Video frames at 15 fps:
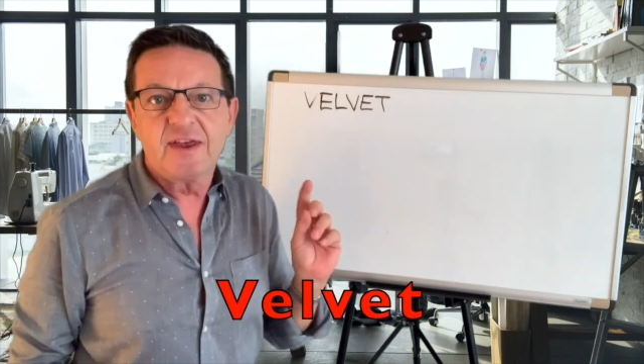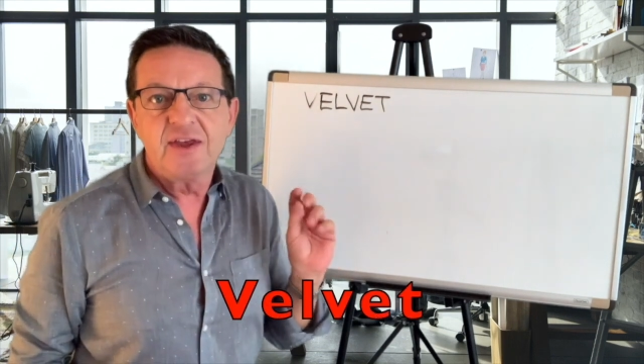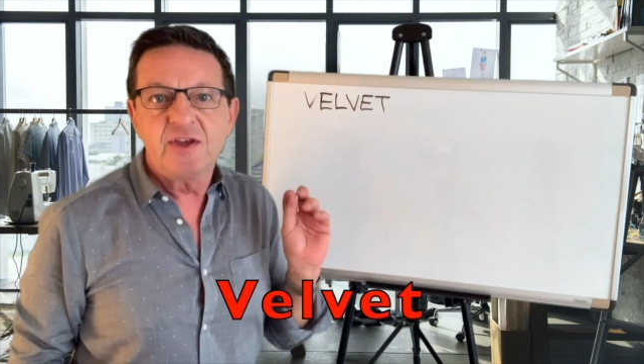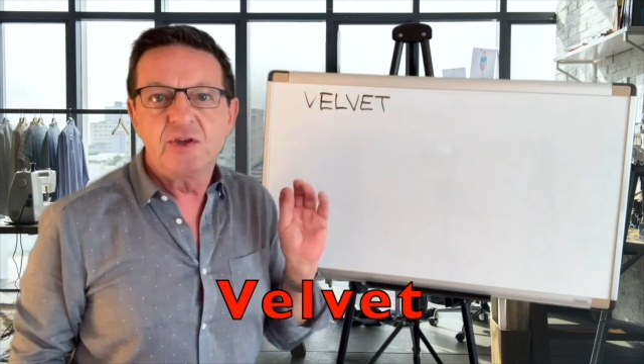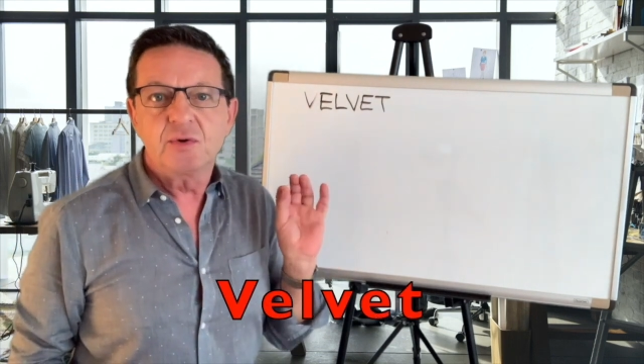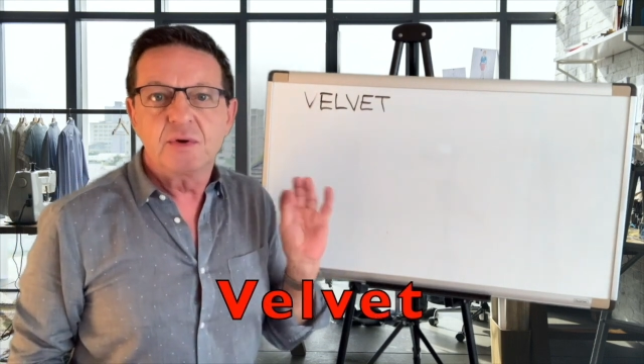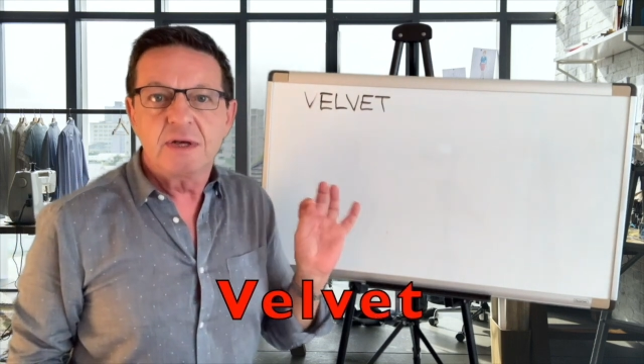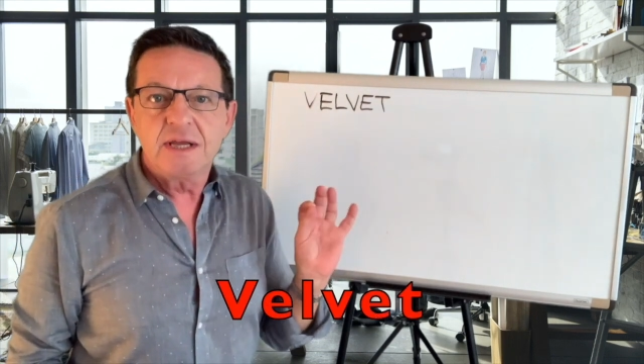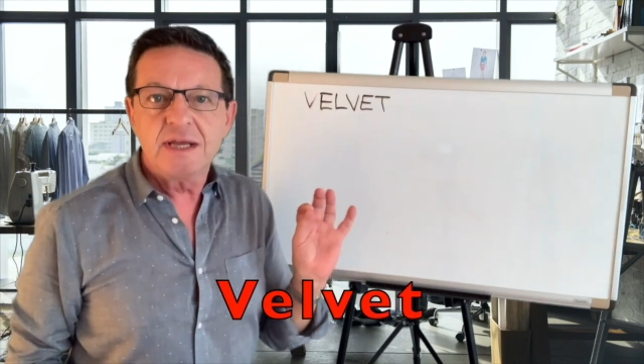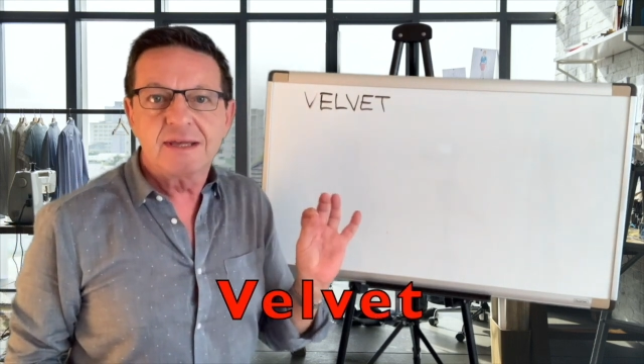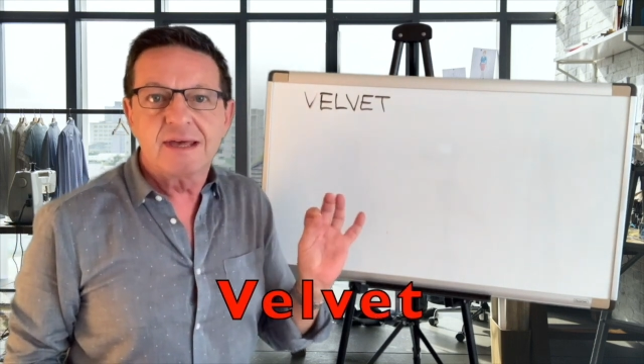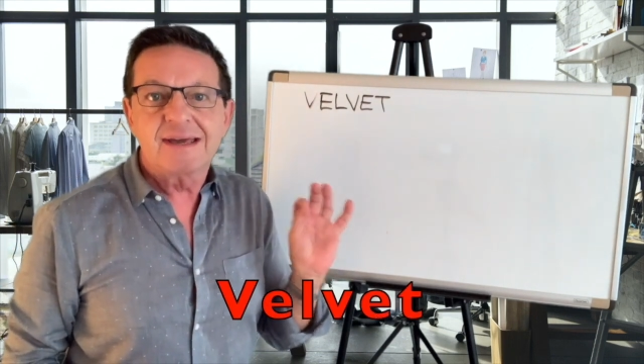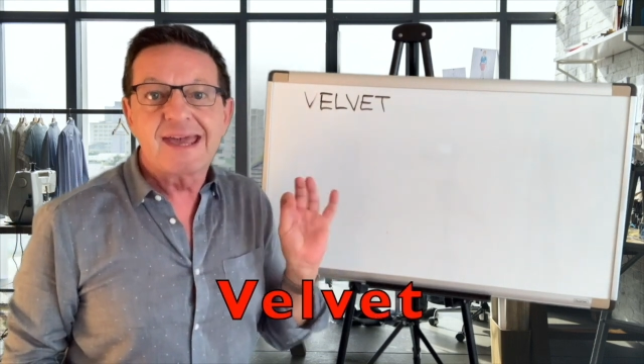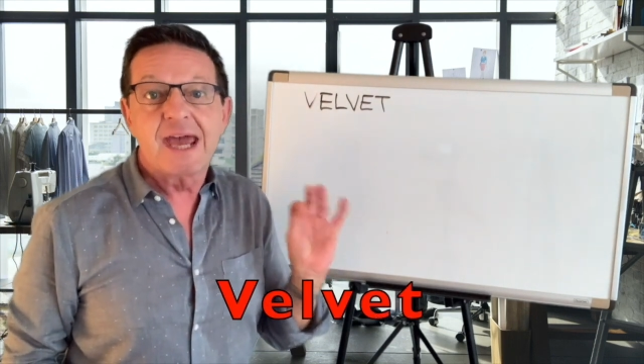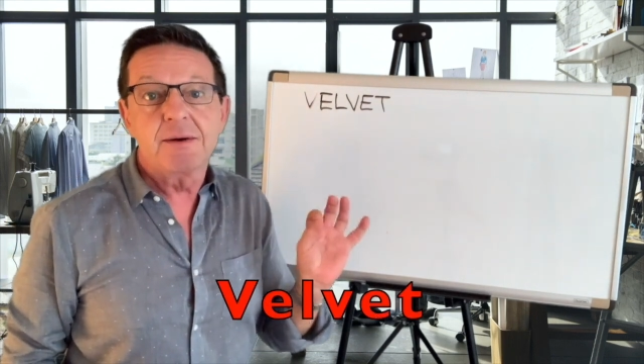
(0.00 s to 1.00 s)

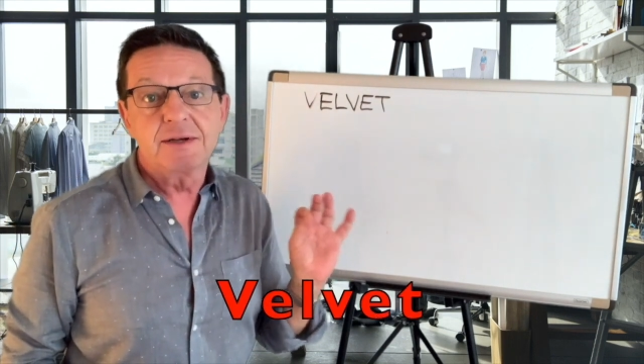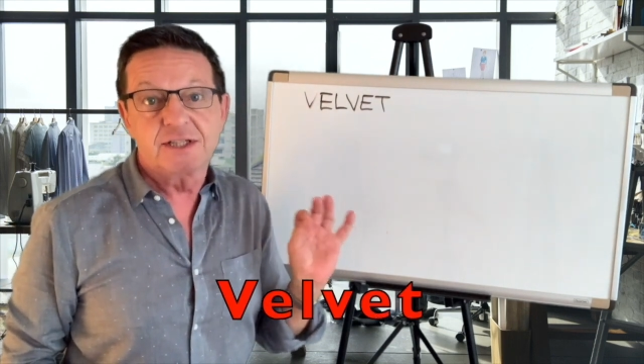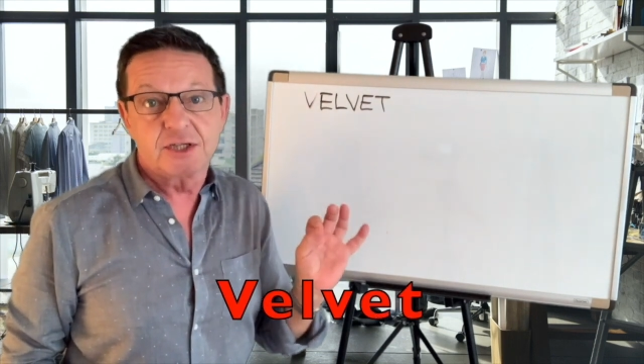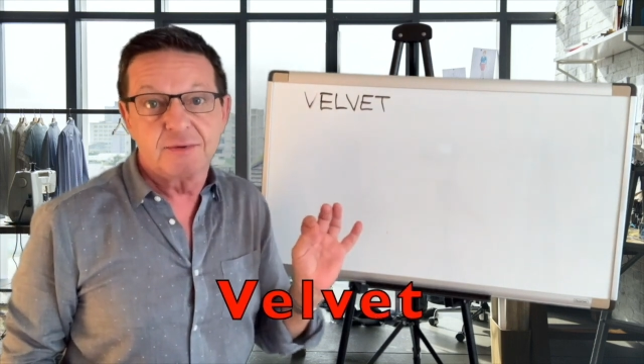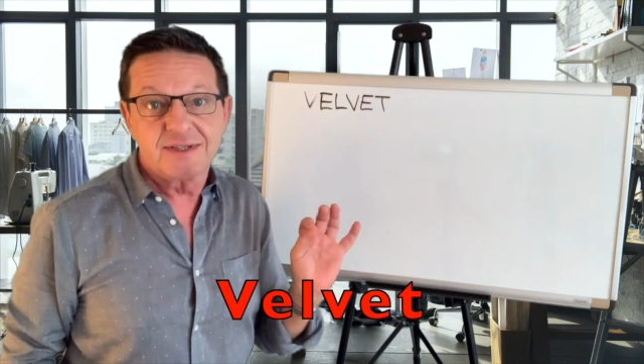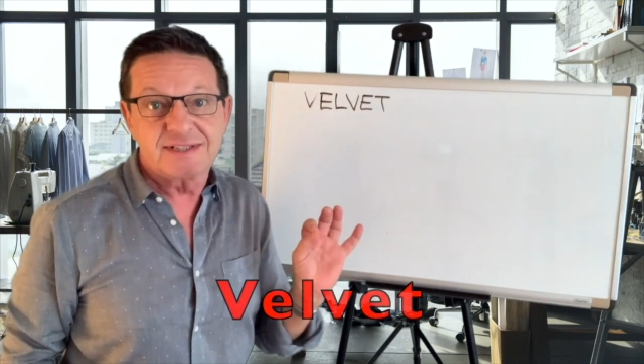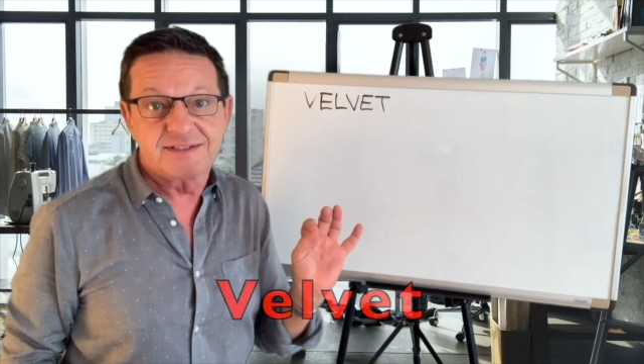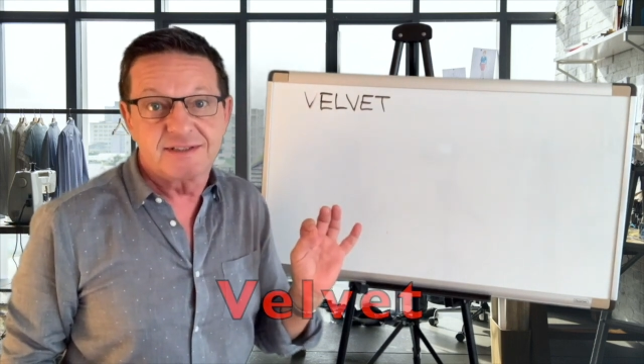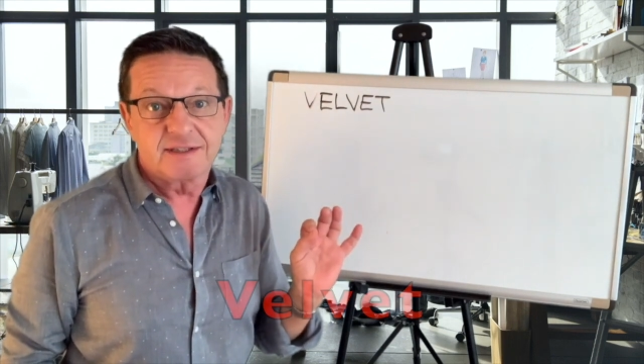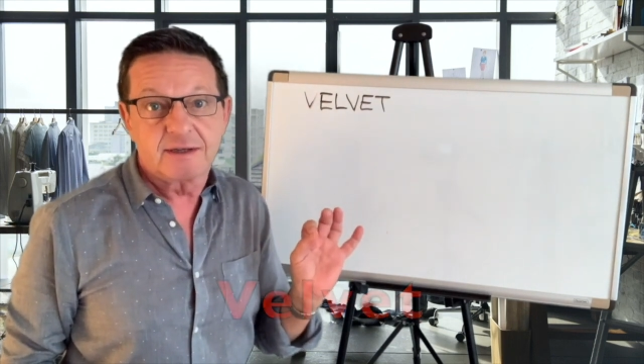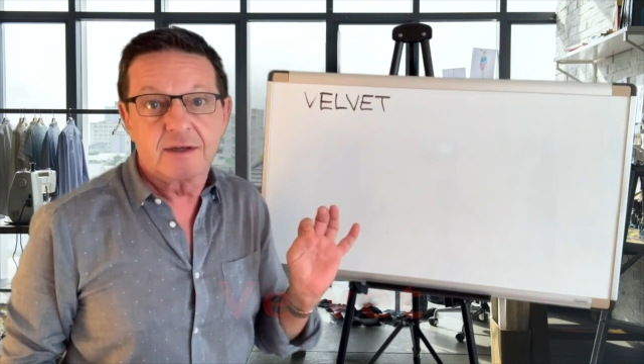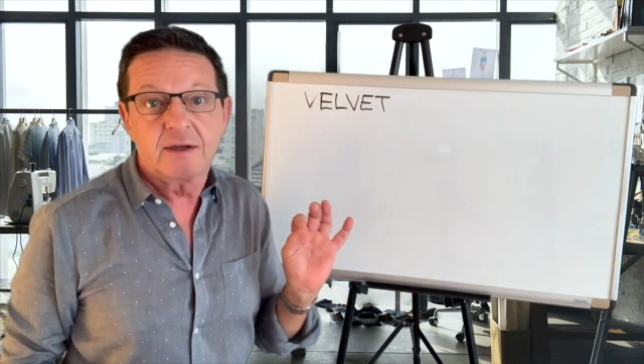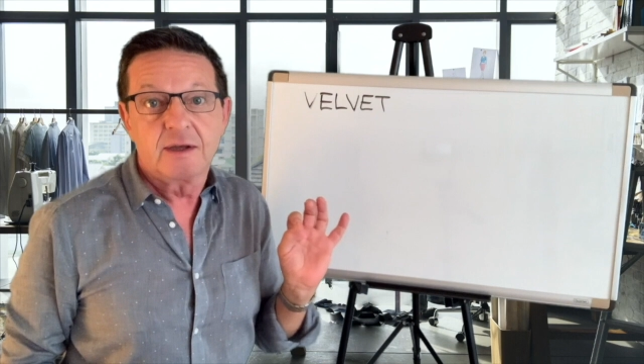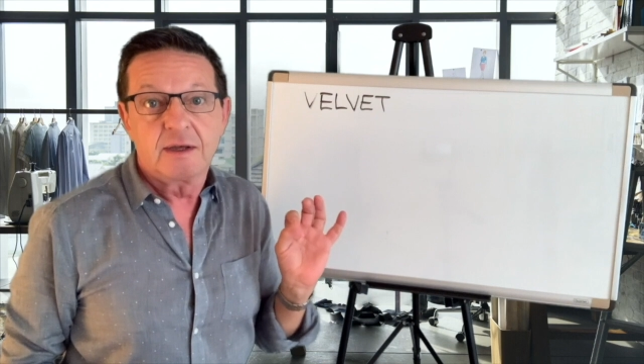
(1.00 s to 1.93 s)
unique characteristic